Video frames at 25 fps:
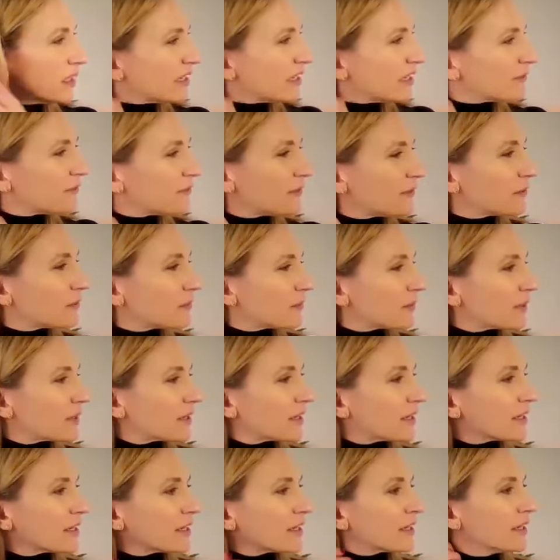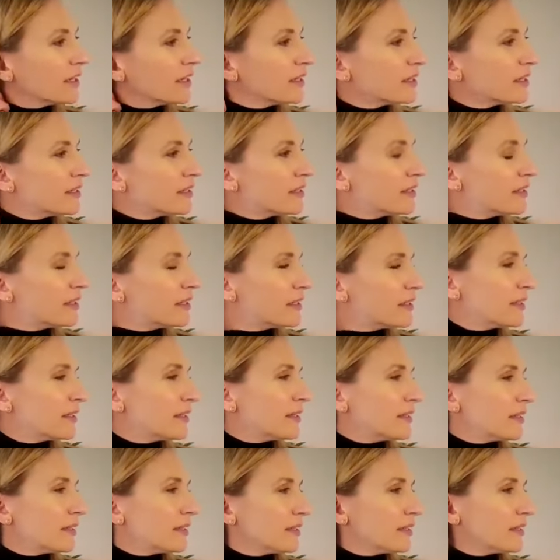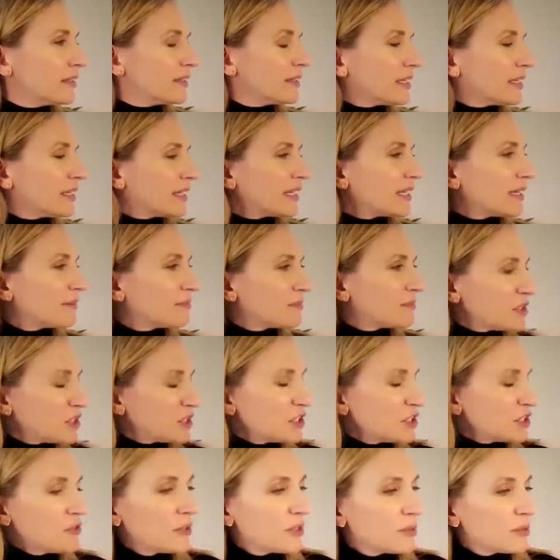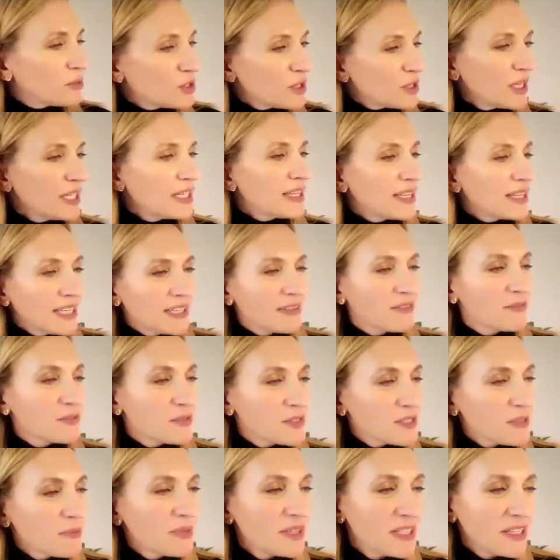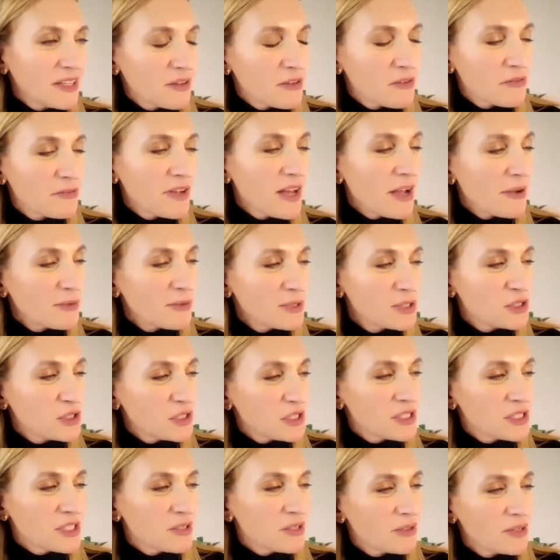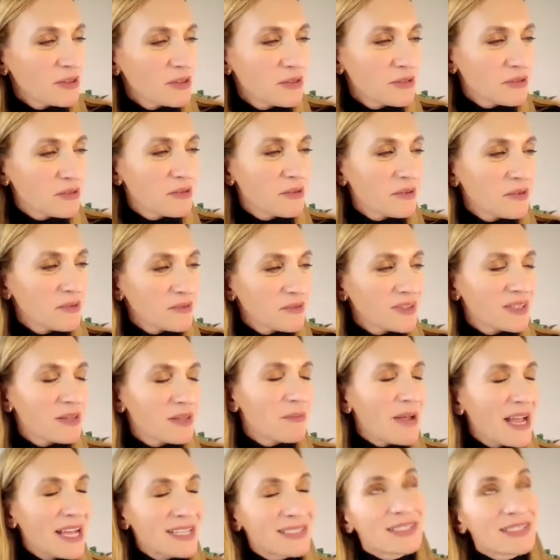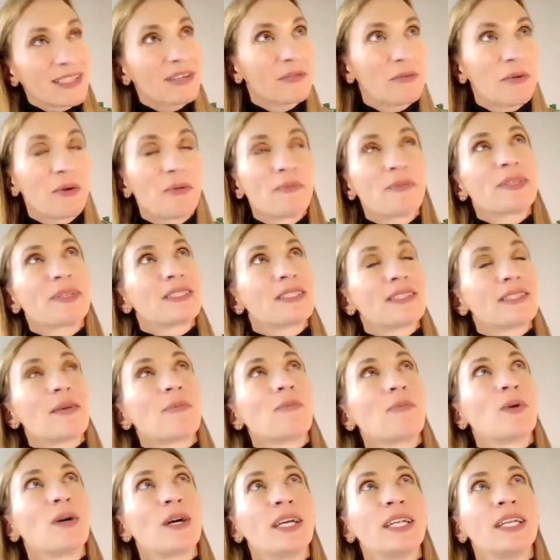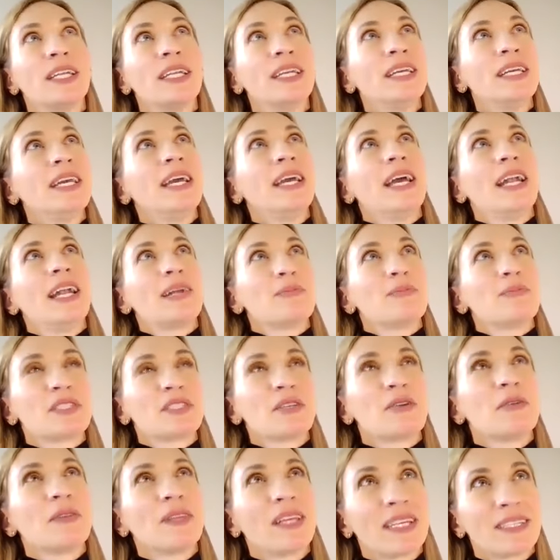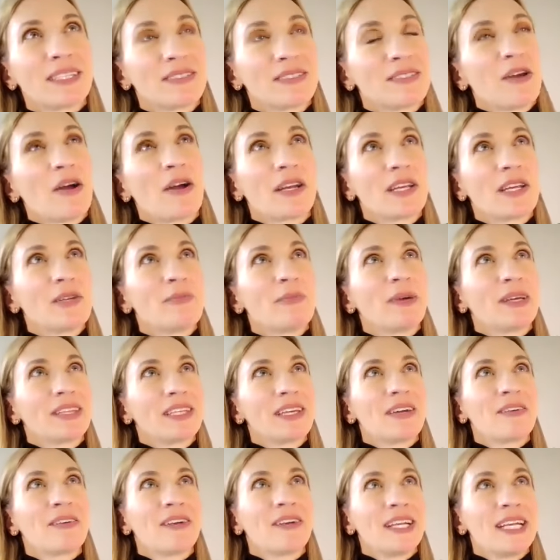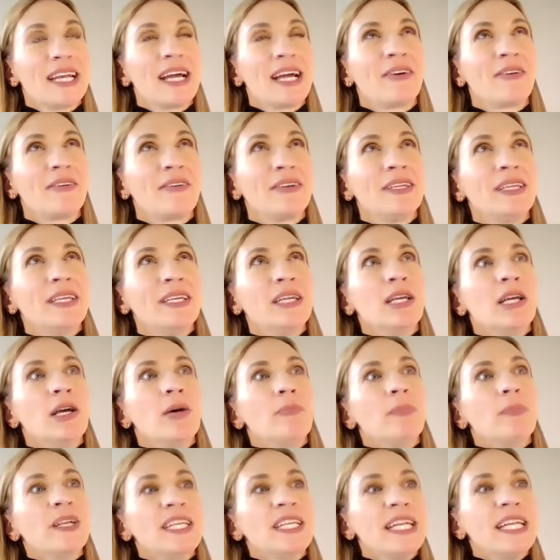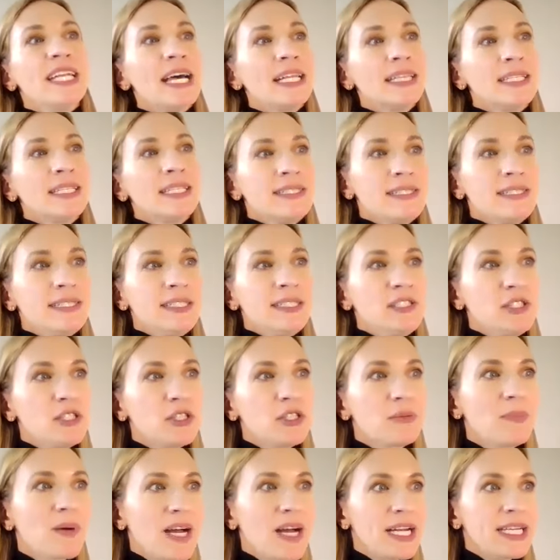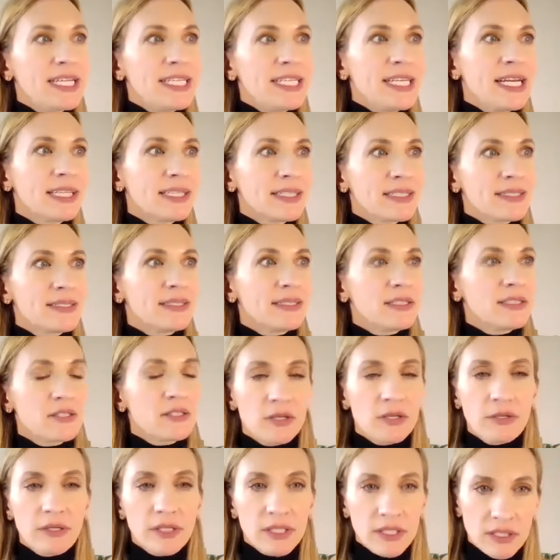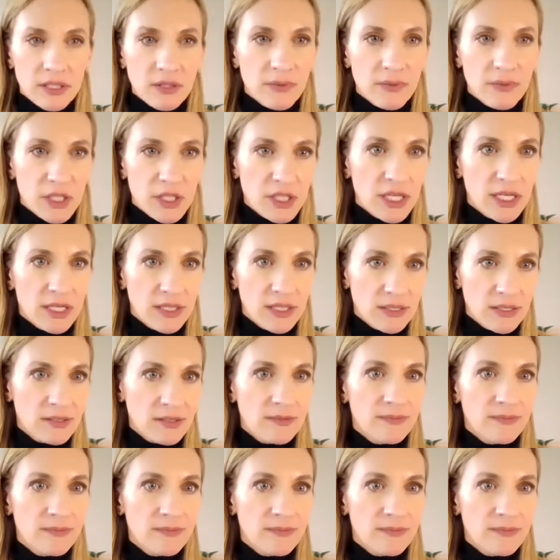if you're, um, shoot, I'm trying to think of some of the other, I was just going through the masculine one with someone, and I'm so like talking about that right now. But not listening to your body, not listening to your intuition.